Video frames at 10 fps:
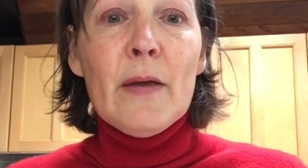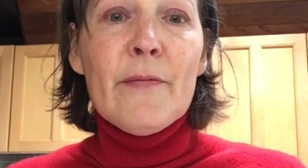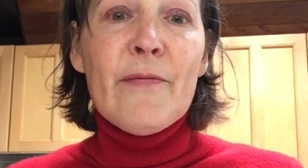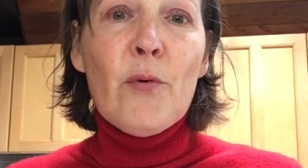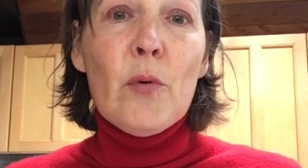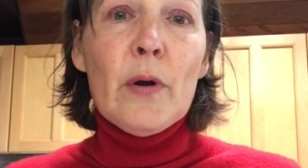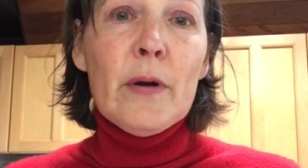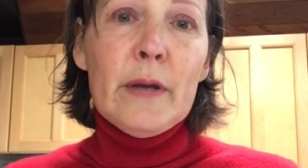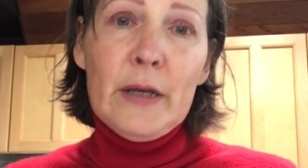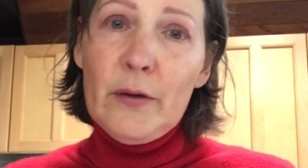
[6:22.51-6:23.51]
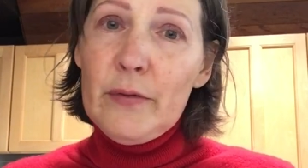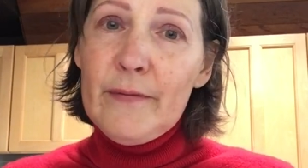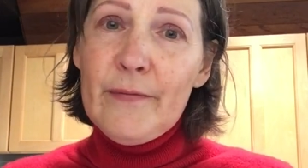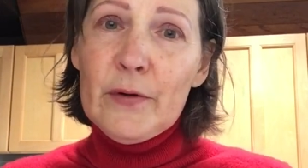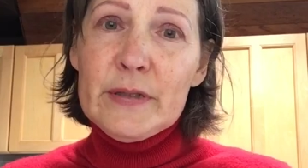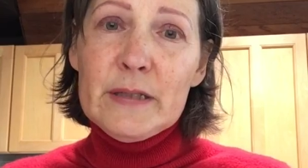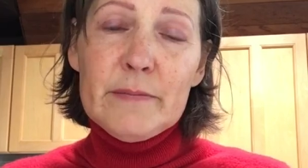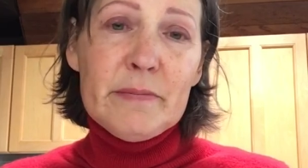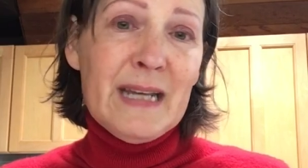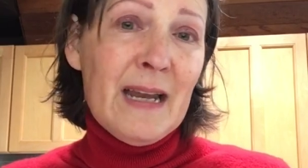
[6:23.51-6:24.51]
for the first
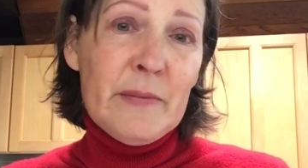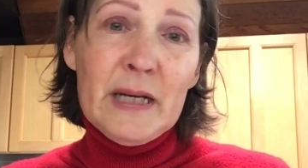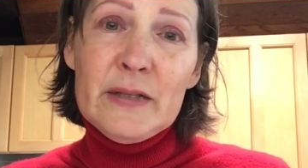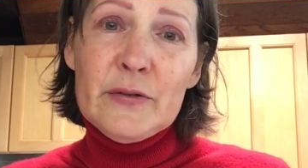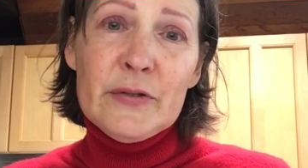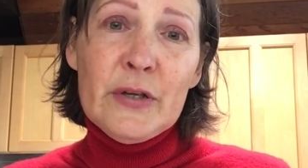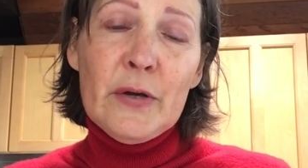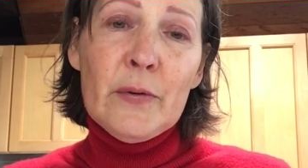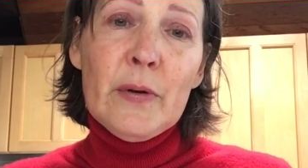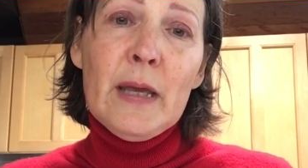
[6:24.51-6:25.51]
10 minutes or so.